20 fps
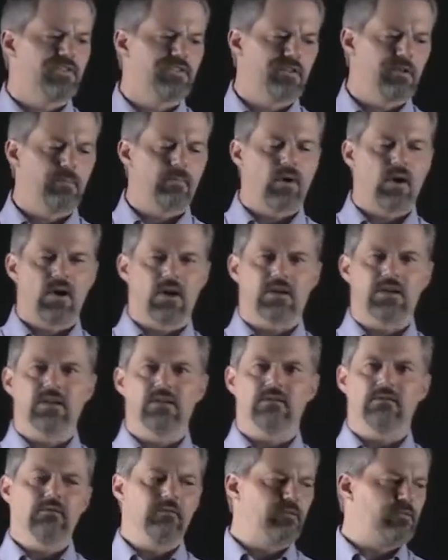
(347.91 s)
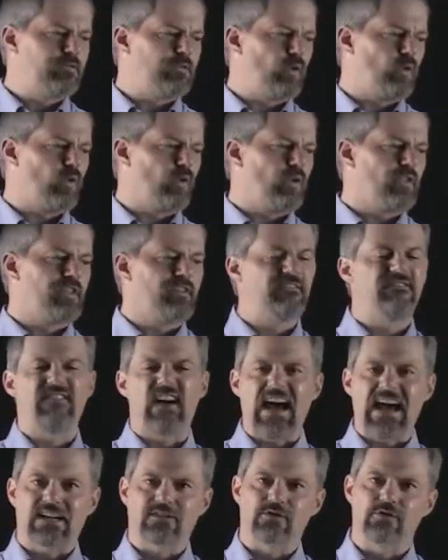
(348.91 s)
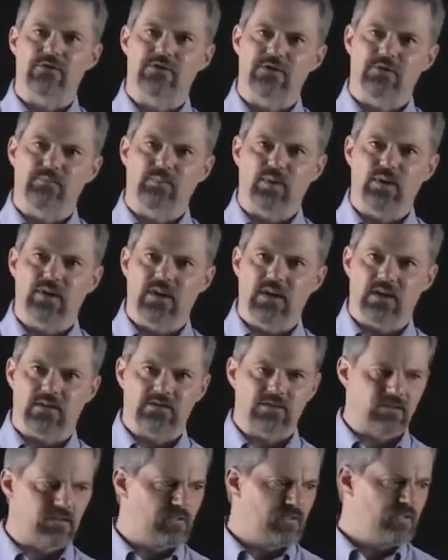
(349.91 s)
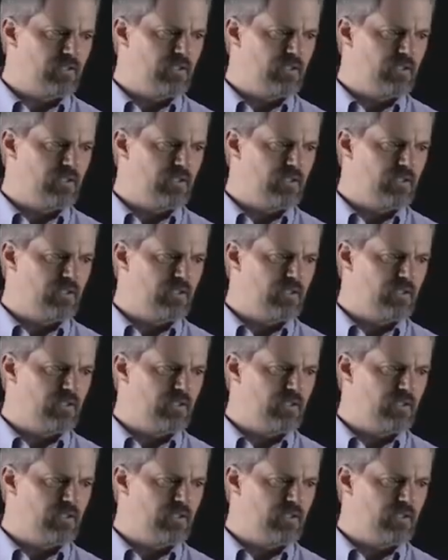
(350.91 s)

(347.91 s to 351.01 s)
the market for the factors of production.